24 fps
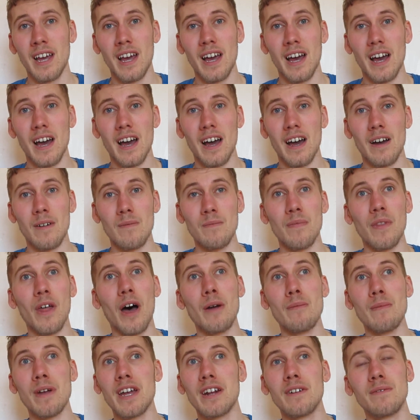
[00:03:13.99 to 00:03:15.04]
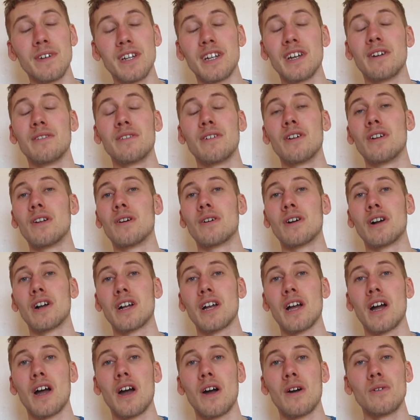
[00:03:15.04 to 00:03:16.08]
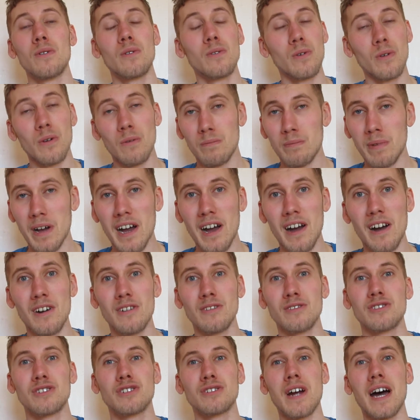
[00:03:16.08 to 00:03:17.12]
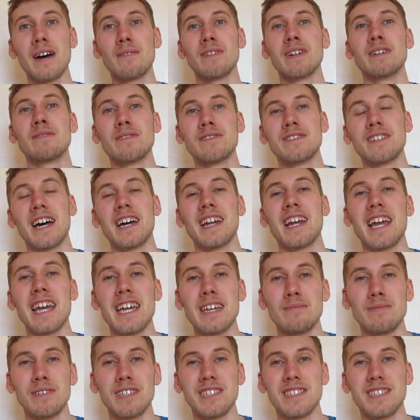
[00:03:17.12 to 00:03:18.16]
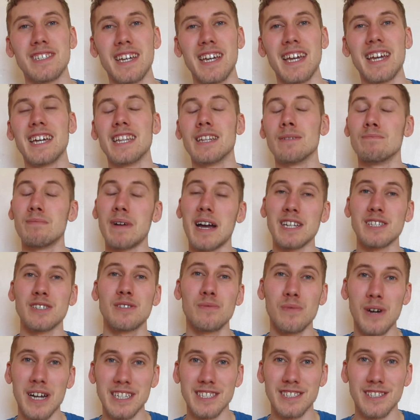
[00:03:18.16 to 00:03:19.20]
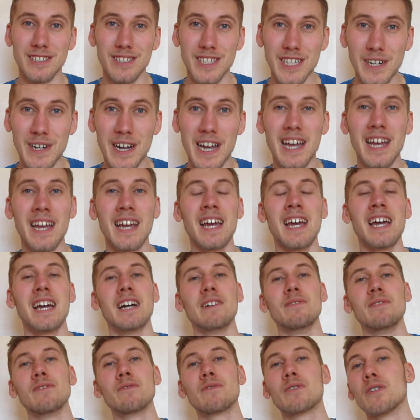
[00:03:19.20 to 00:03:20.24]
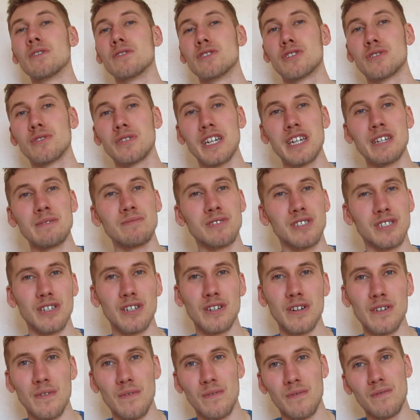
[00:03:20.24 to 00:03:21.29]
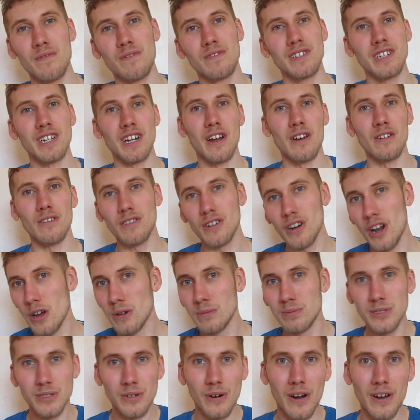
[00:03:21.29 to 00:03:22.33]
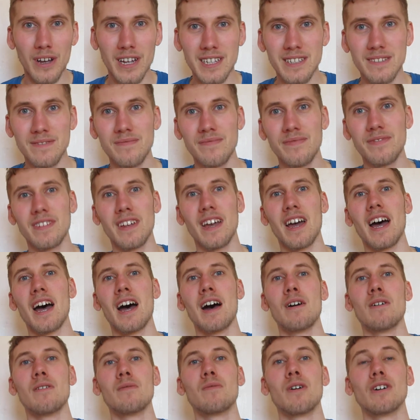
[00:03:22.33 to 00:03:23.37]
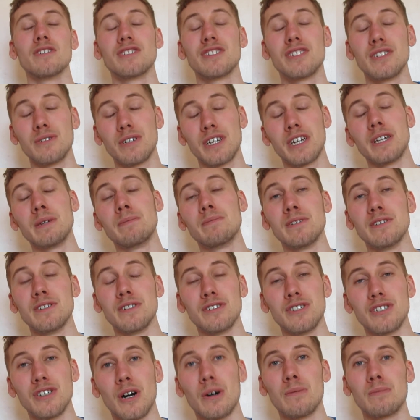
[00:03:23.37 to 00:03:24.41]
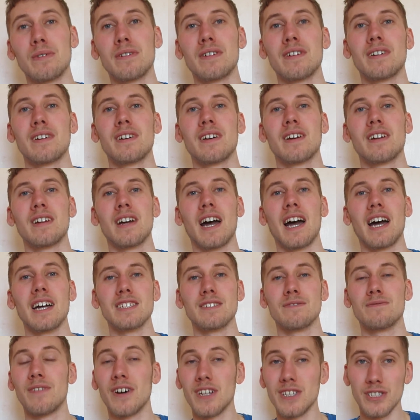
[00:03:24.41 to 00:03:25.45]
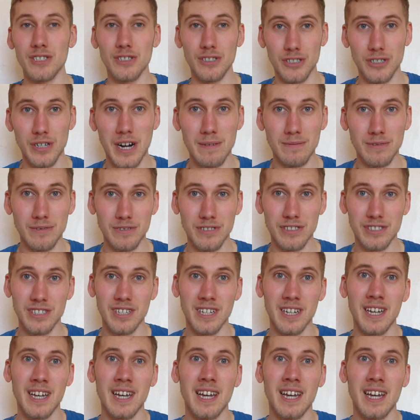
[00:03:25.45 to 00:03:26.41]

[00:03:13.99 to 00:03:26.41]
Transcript: I made a video not long ago all about travelling with DaDaABC and the best way to do it if you've got dreams of, you know, globe-trotting while still keeping your job to fund your travels.